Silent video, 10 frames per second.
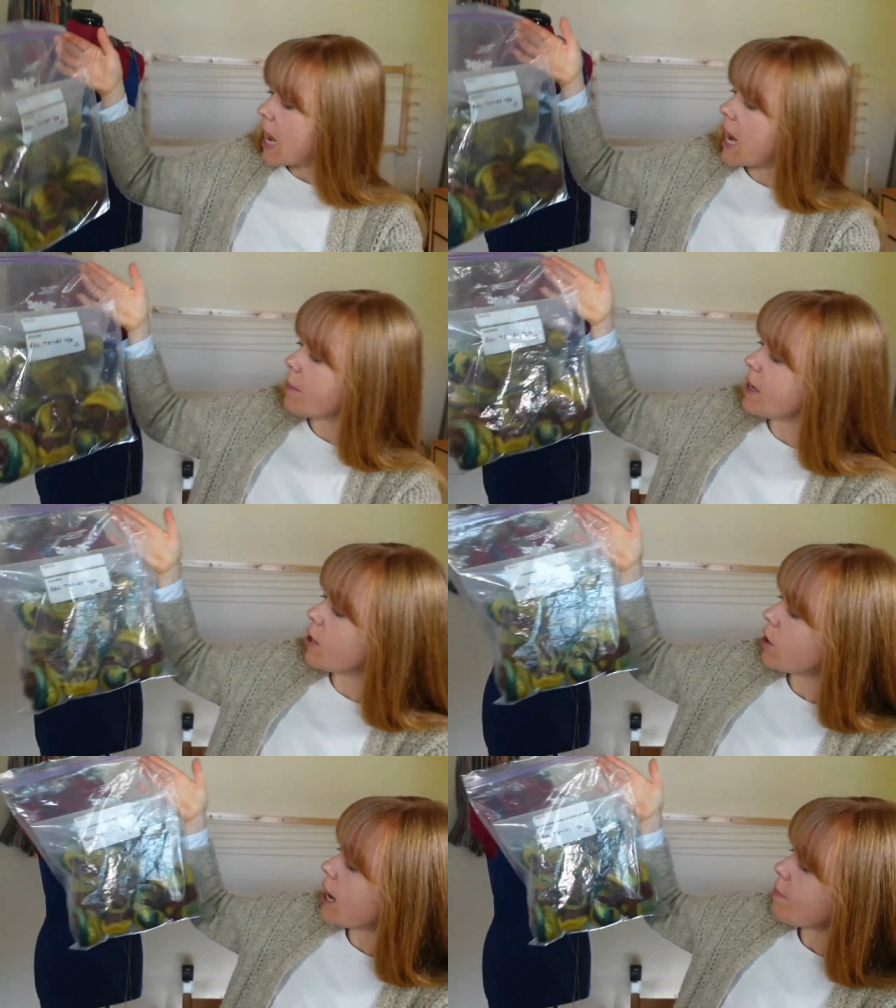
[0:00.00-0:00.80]
Um,
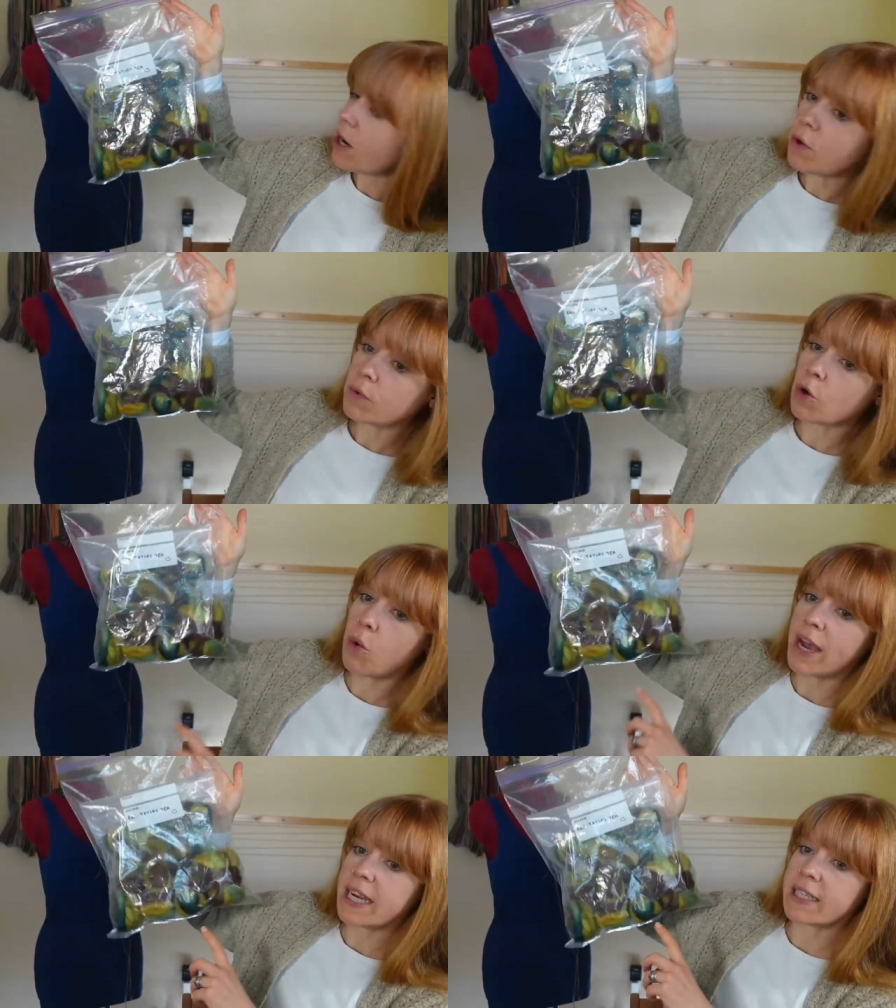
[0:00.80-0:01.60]
it'll come out
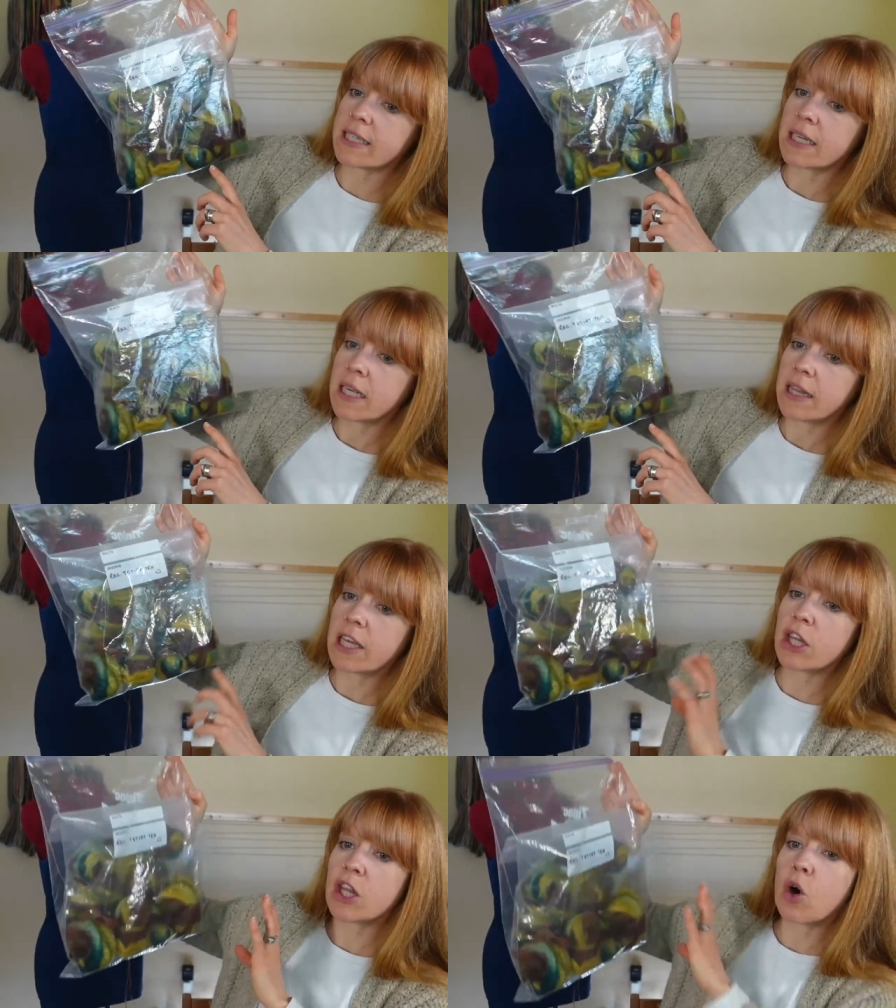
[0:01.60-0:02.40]
quite,
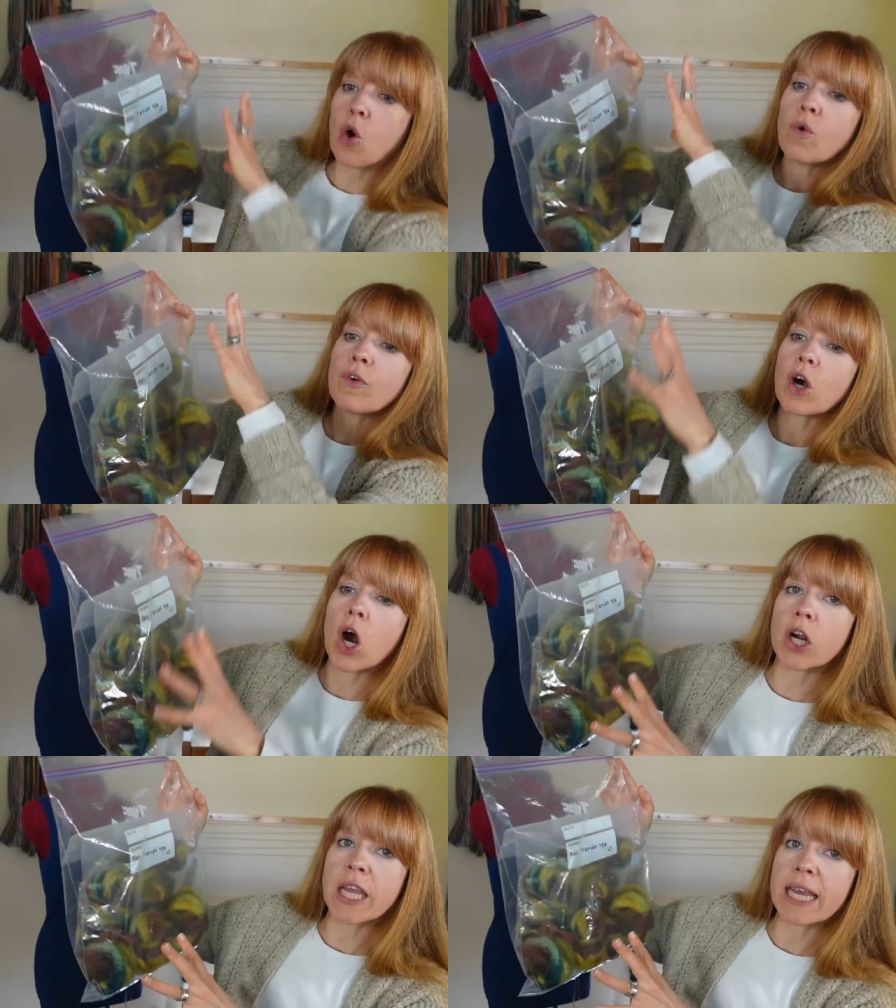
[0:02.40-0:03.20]
the, the
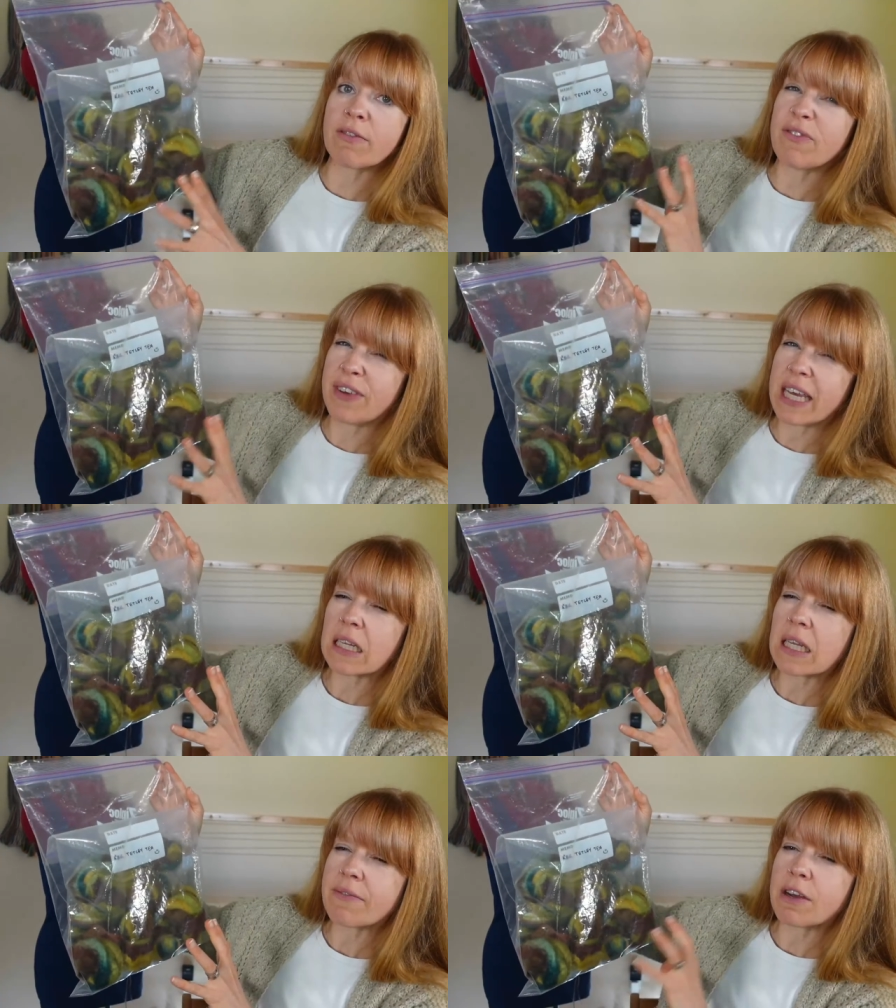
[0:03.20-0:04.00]
overarching
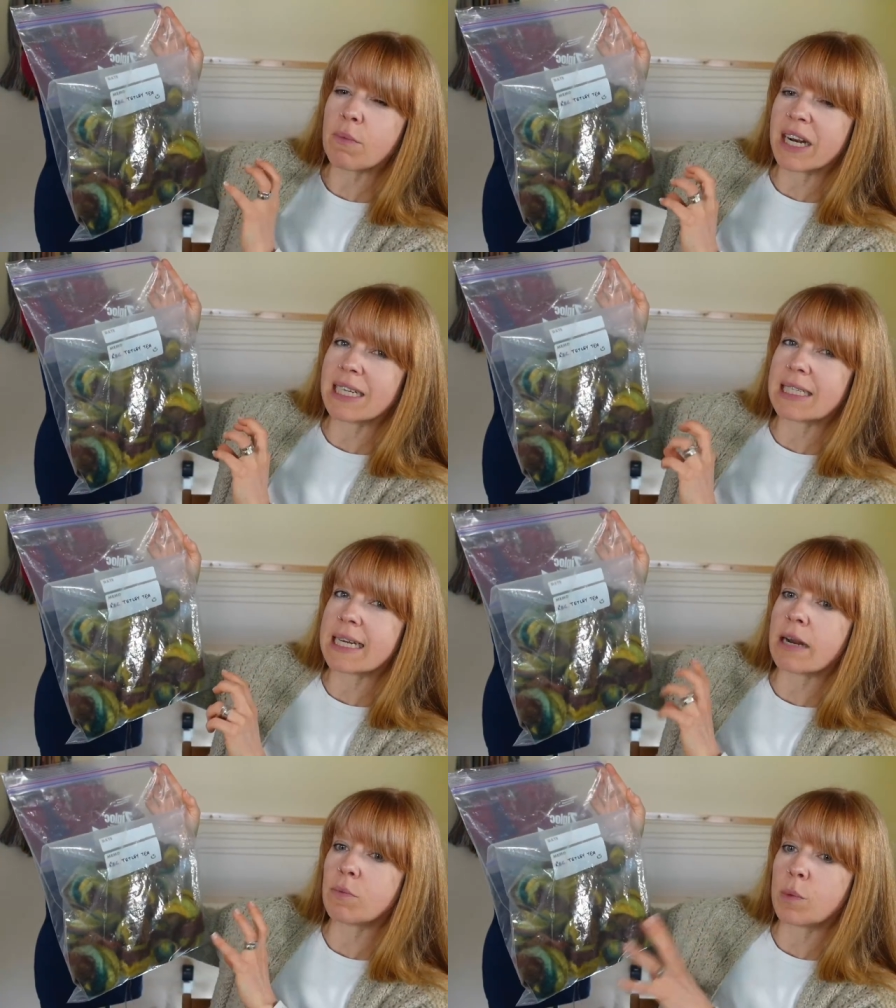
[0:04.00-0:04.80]
feel of it when it's
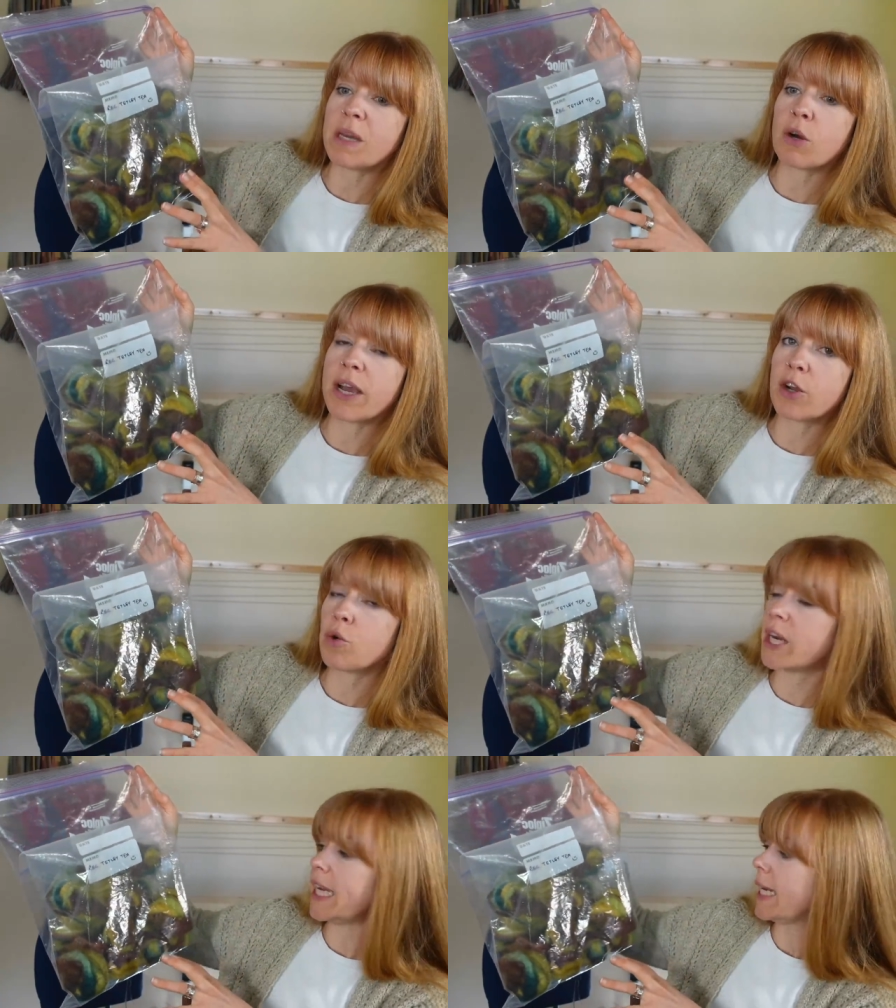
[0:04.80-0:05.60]
done will be quite
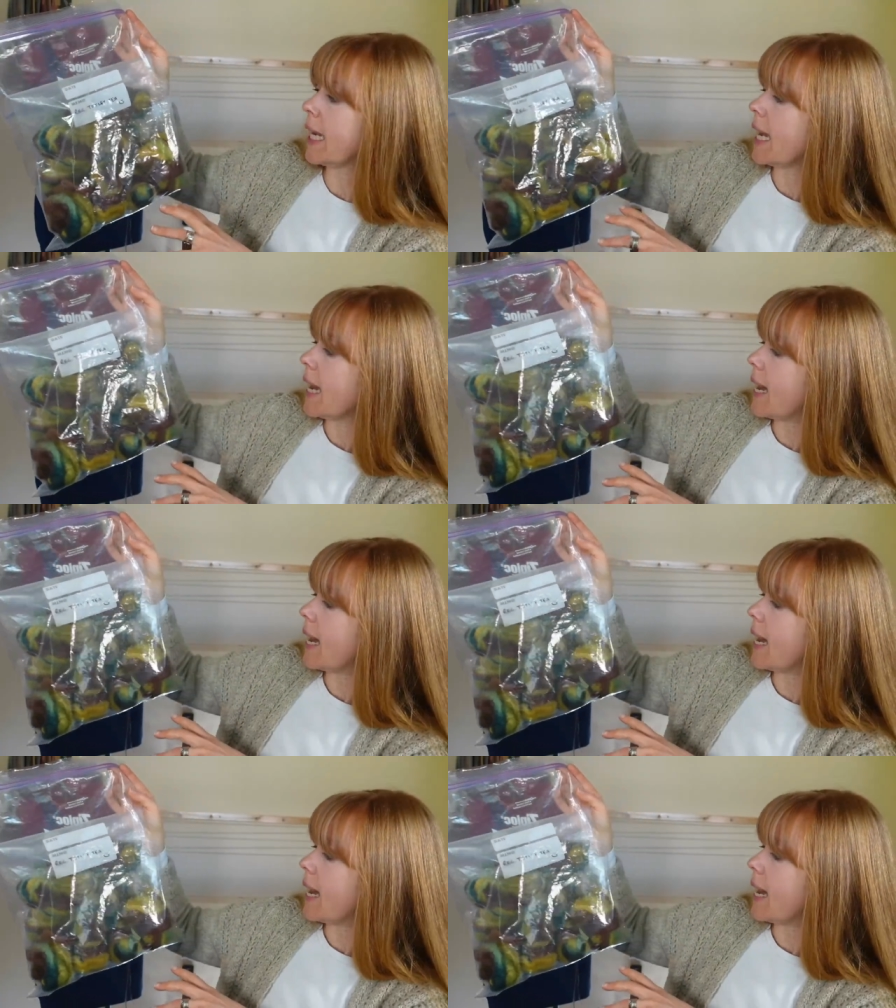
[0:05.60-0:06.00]
green.